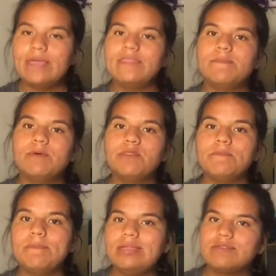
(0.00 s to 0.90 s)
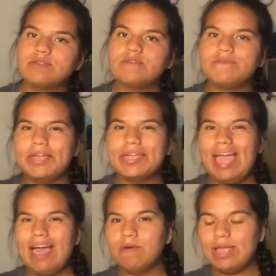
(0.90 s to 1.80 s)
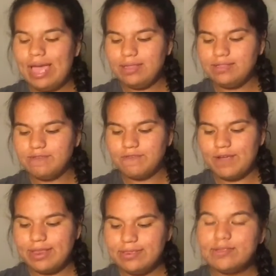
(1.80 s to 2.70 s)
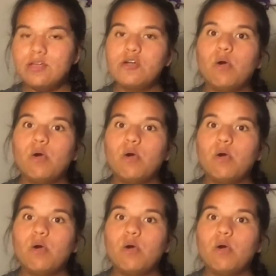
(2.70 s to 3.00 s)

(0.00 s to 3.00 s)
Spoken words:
and they both made sort of like outcast friends,